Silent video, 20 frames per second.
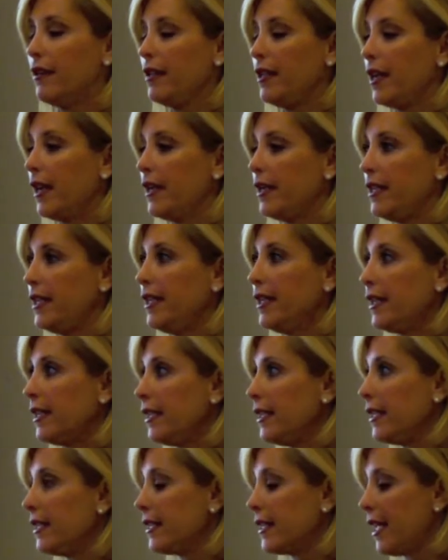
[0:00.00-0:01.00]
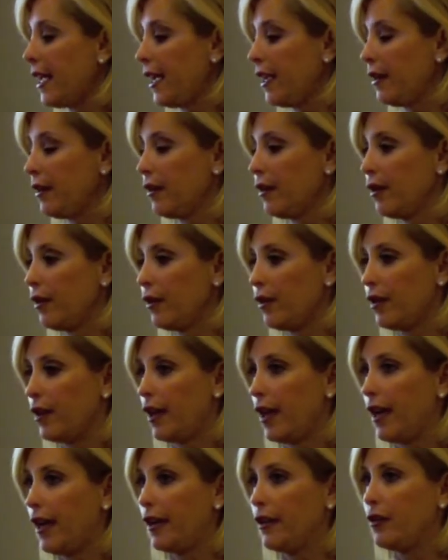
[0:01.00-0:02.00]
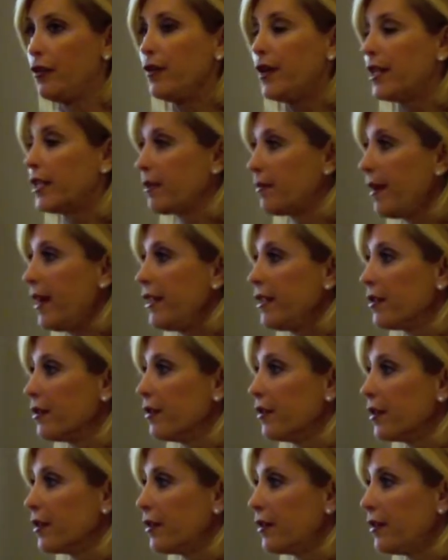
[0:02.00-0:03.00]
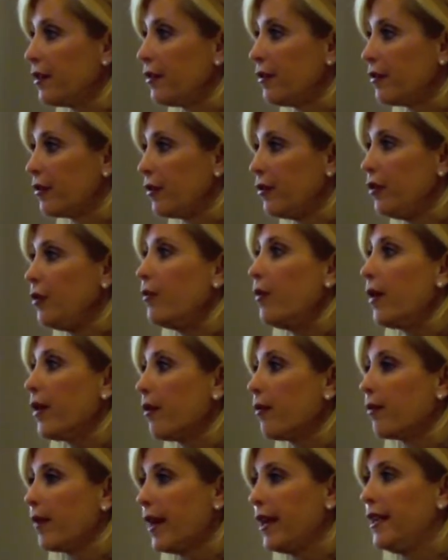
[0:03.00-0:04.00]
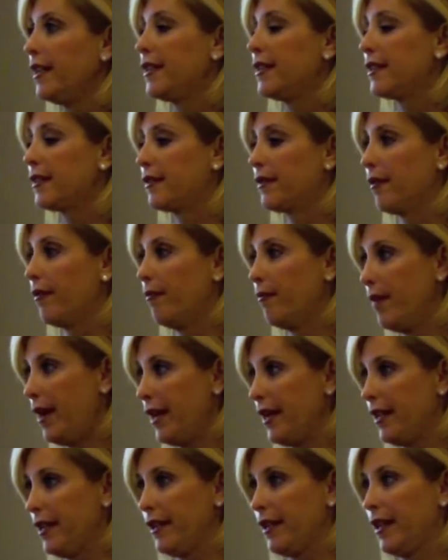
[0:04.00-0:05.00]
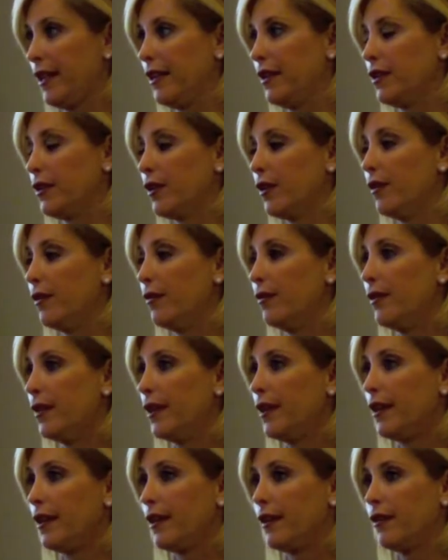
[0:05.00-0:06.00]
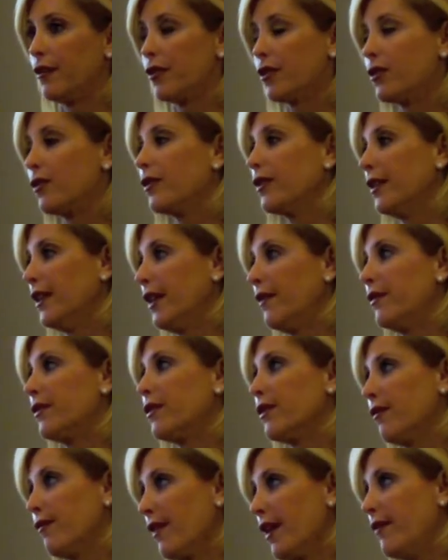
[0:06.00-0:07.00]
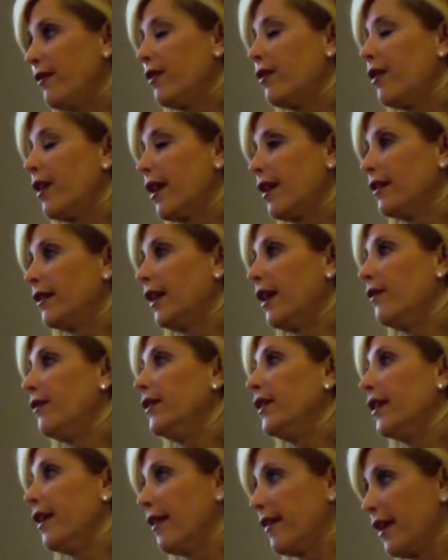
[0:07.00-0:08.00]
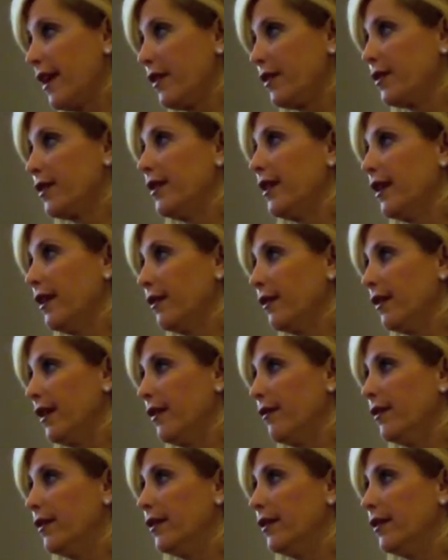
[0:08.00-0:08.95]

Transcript: the idea is that you get sponsors. So you want to raise money. And so there's certain levels. There's a $500 level and a $1,000 level.